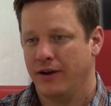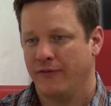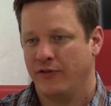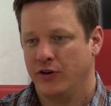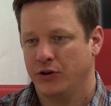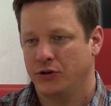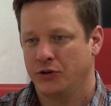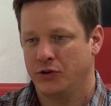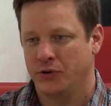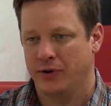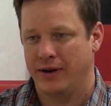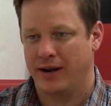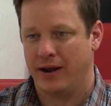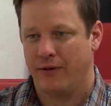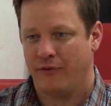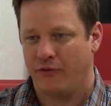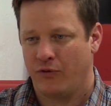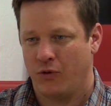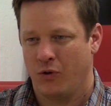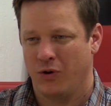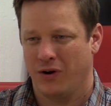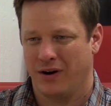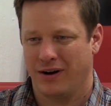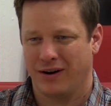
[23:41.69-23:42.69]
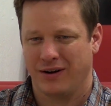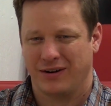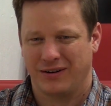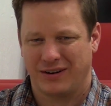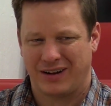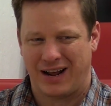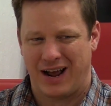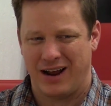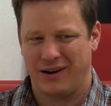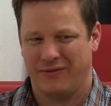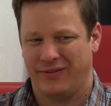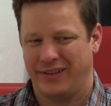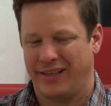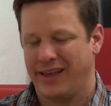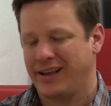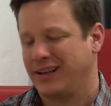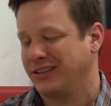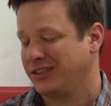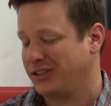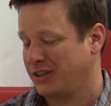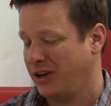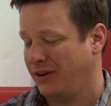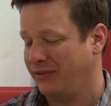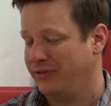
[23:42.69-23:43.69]
If you're doing it for kind of
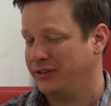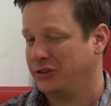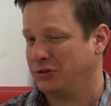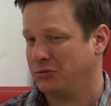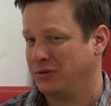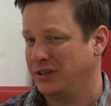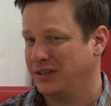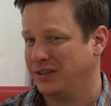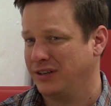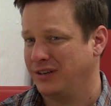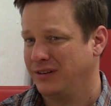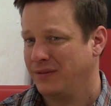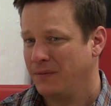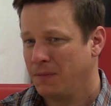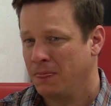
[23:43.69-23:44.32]
like a selfish reason.